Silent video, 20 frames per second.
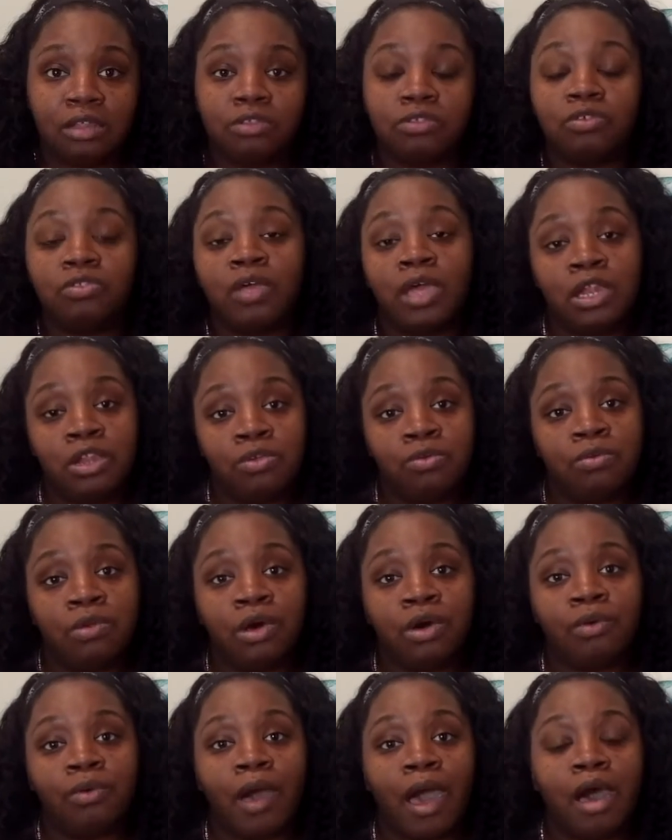So then you
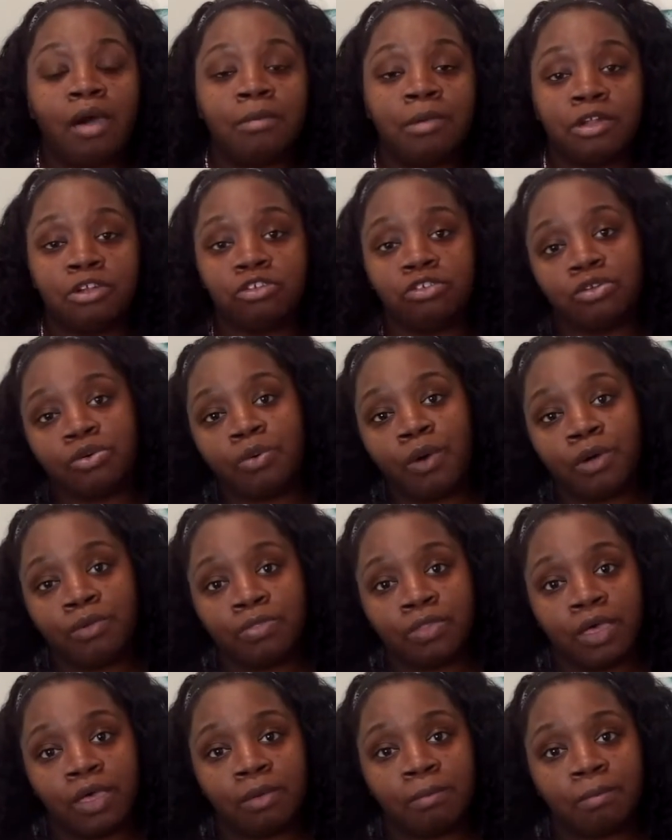know how much to
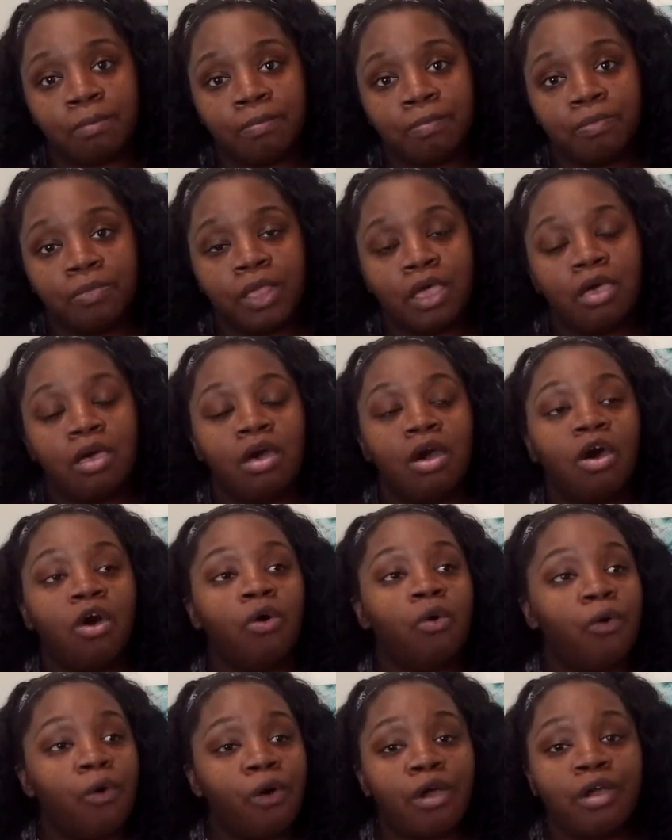quote them.
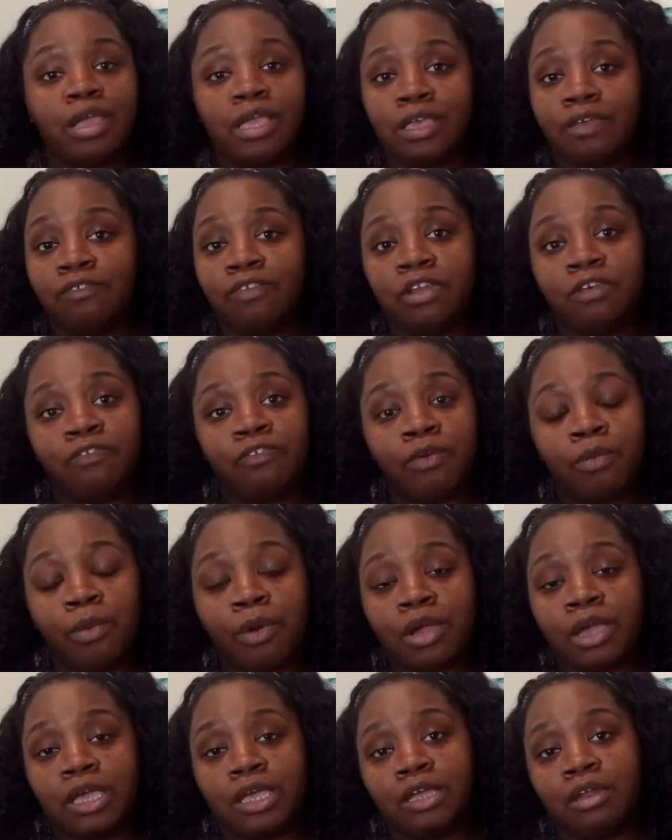Or even if you're
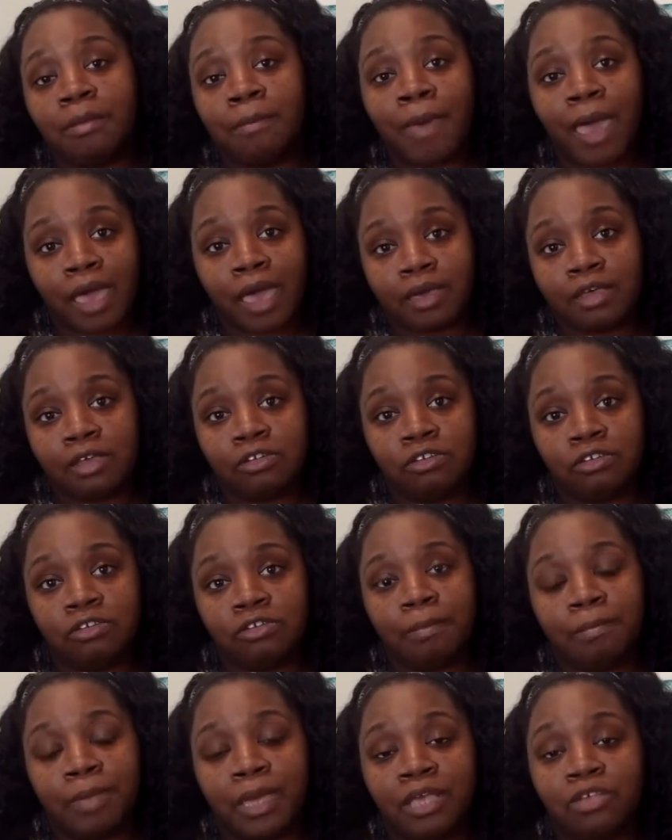working in a
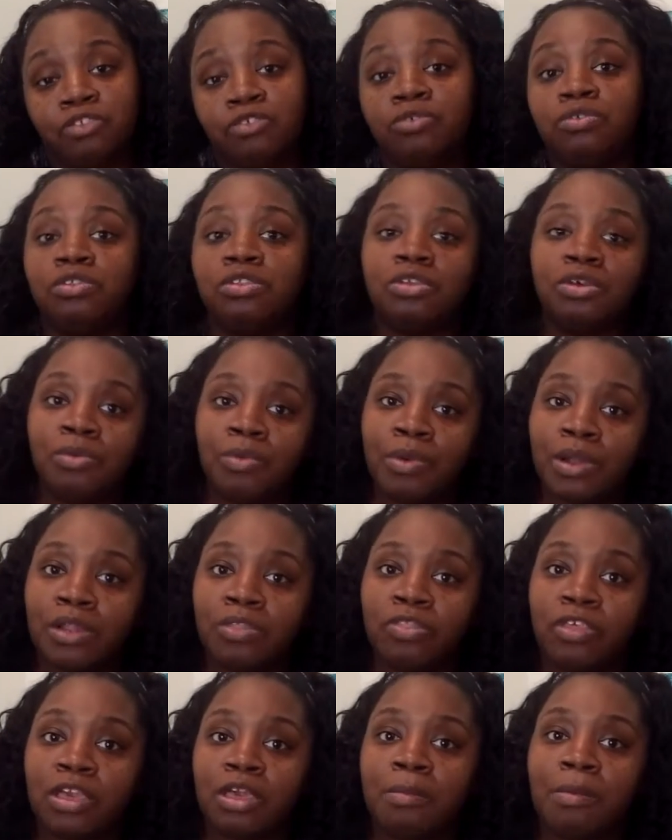package base, you still want to
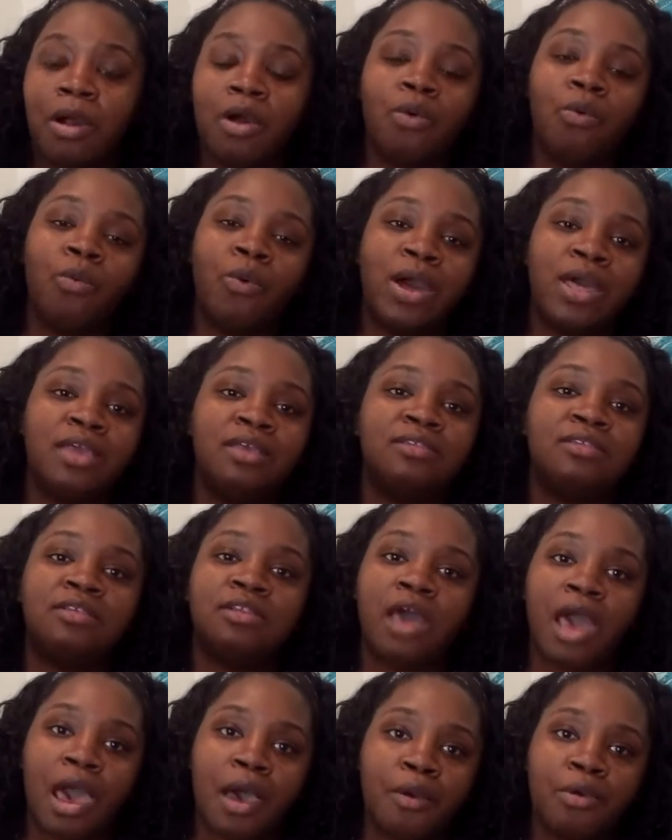think about what is an
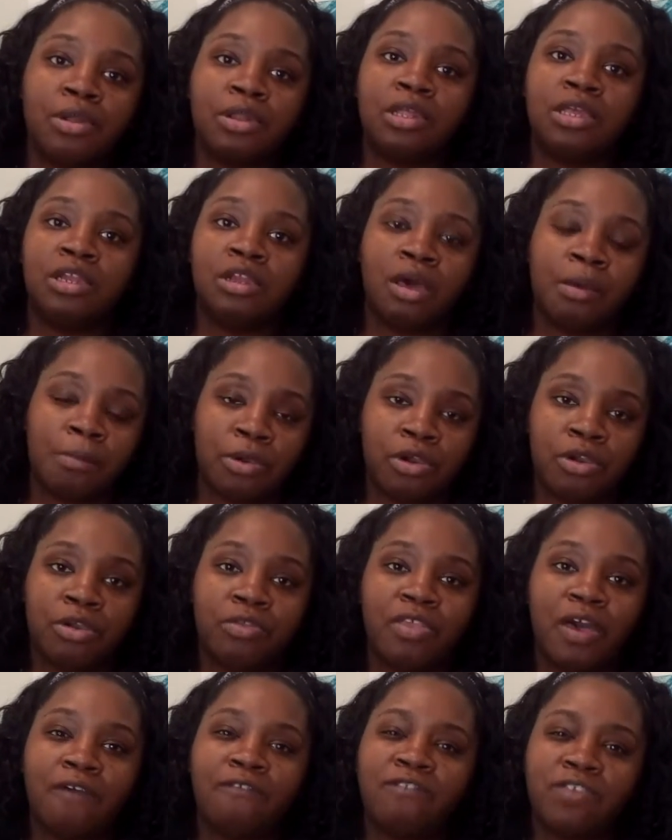hourly number
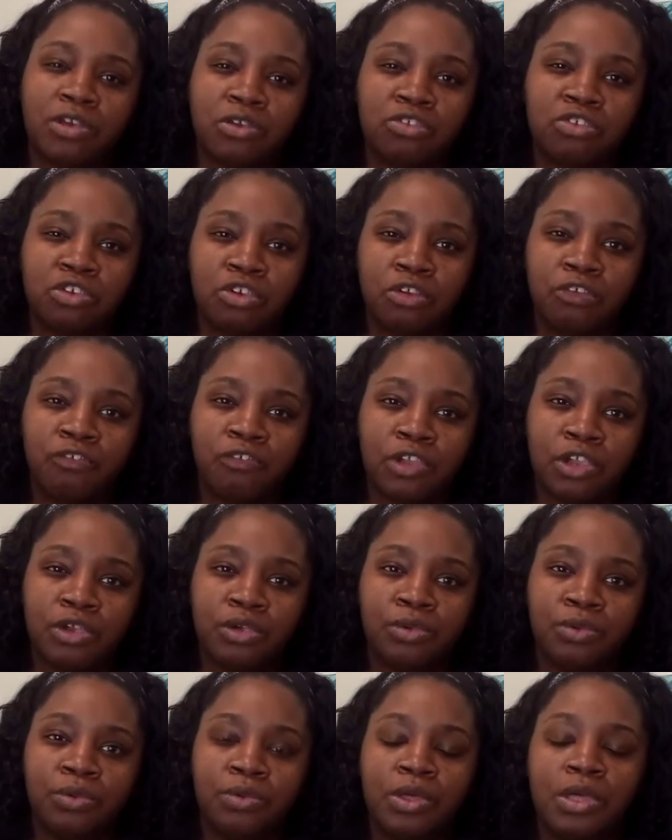that feels good for
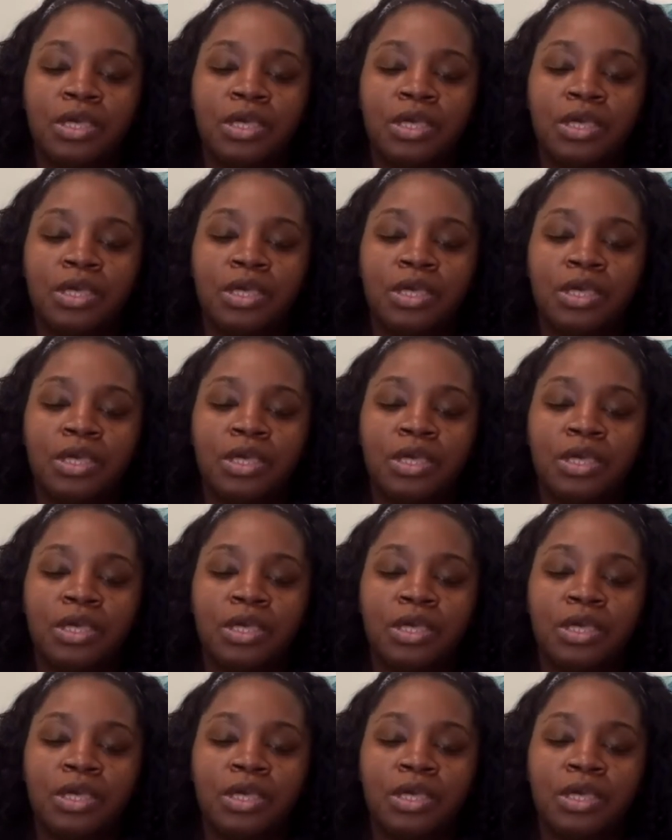you.